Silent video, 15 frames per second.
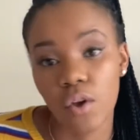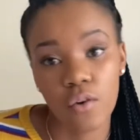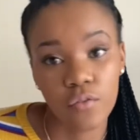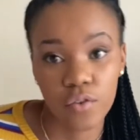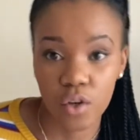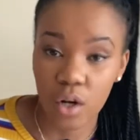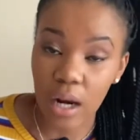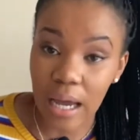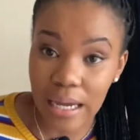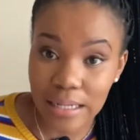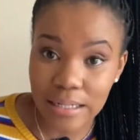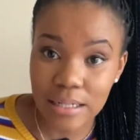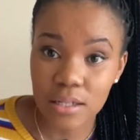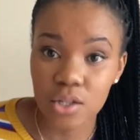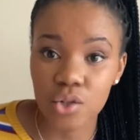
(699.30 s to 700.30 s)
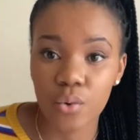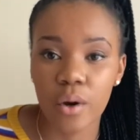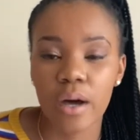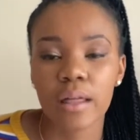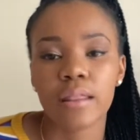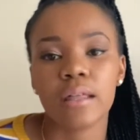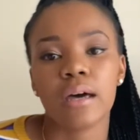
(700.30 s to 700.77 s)
your client is
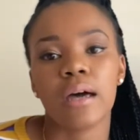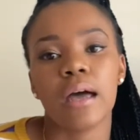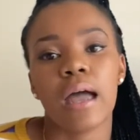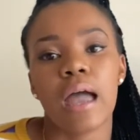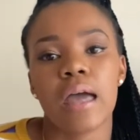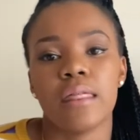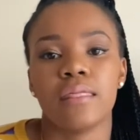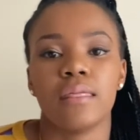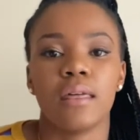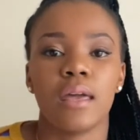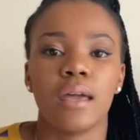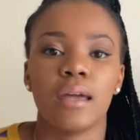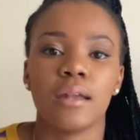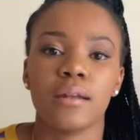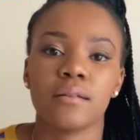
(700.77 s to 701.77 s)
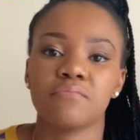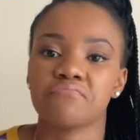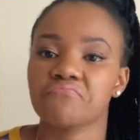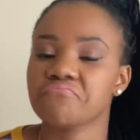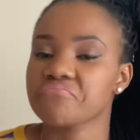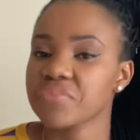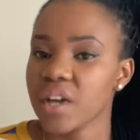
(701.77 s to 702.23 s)
rather, and then
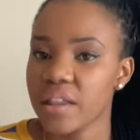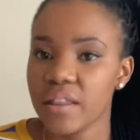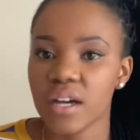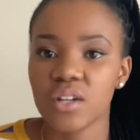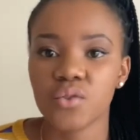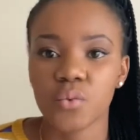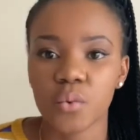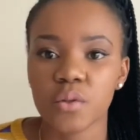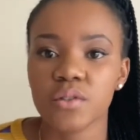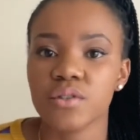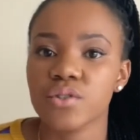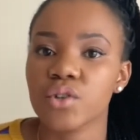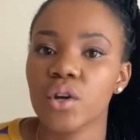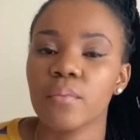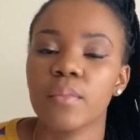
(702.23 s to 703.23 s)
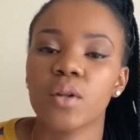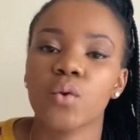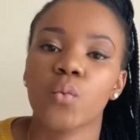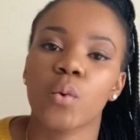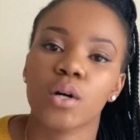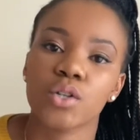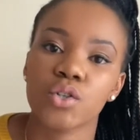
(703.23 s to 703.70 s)
that will determine
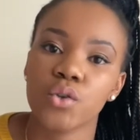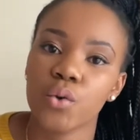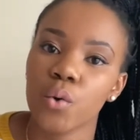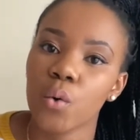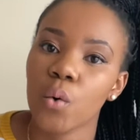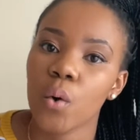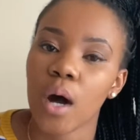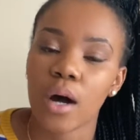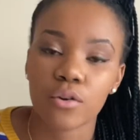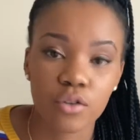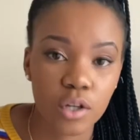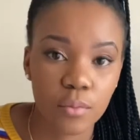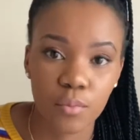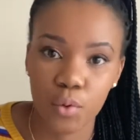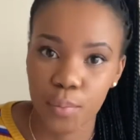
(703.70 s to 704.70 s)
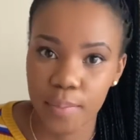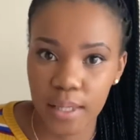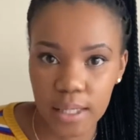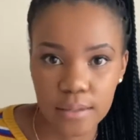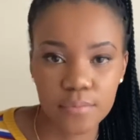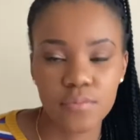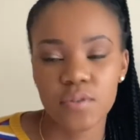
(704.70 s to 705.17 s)
what your outcome would
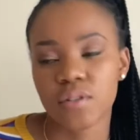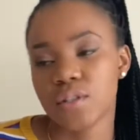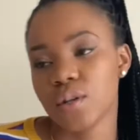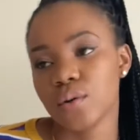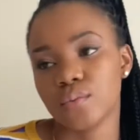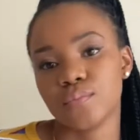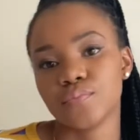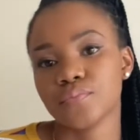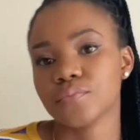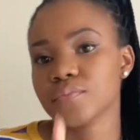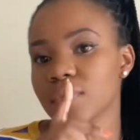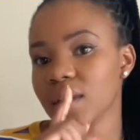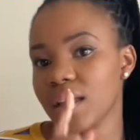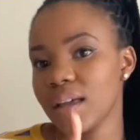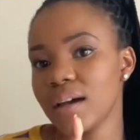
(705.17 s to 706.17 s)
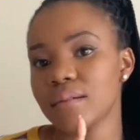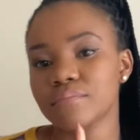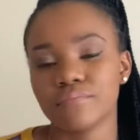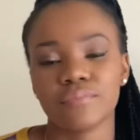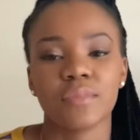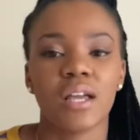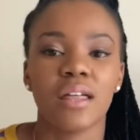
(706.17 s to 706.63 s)
be. So yeah,
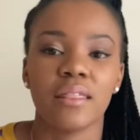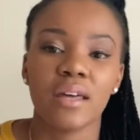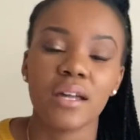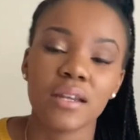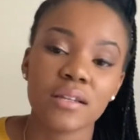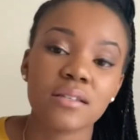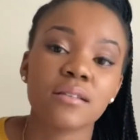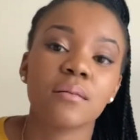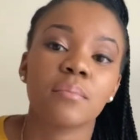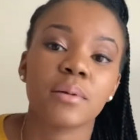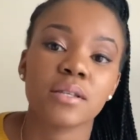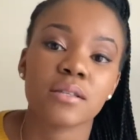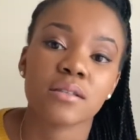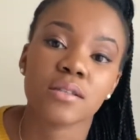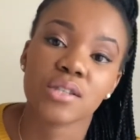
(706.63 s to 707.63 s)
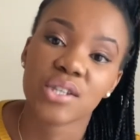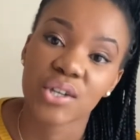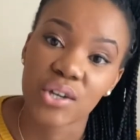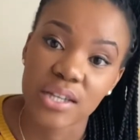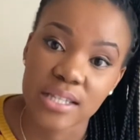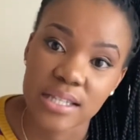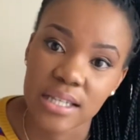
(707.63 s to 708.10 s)
that is a business to
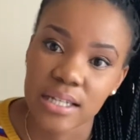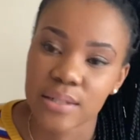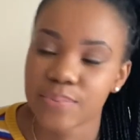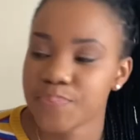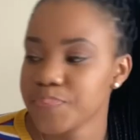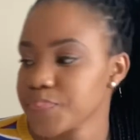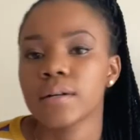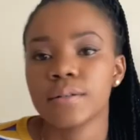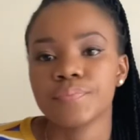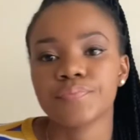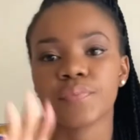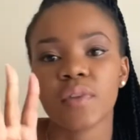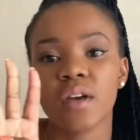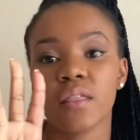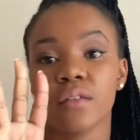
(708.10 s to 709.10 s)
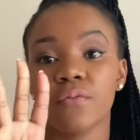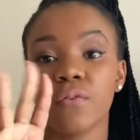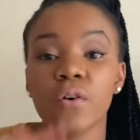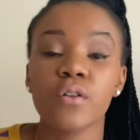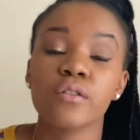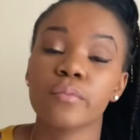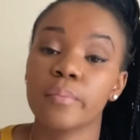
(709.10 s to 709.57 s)
consider. The
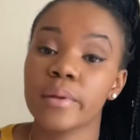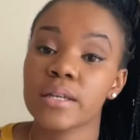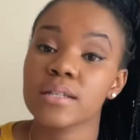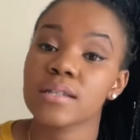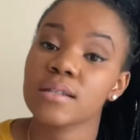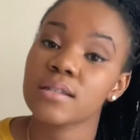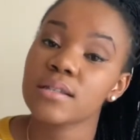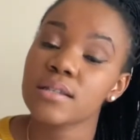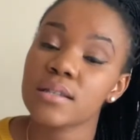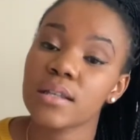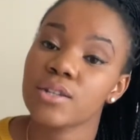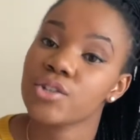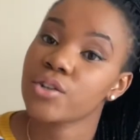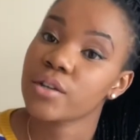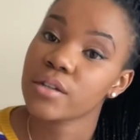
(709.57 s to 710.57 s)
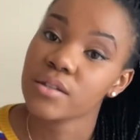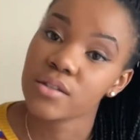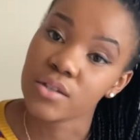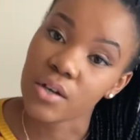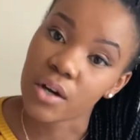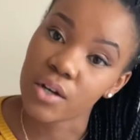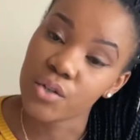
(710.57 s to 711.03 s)
fourth business that you can
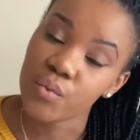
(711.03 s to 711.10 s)
start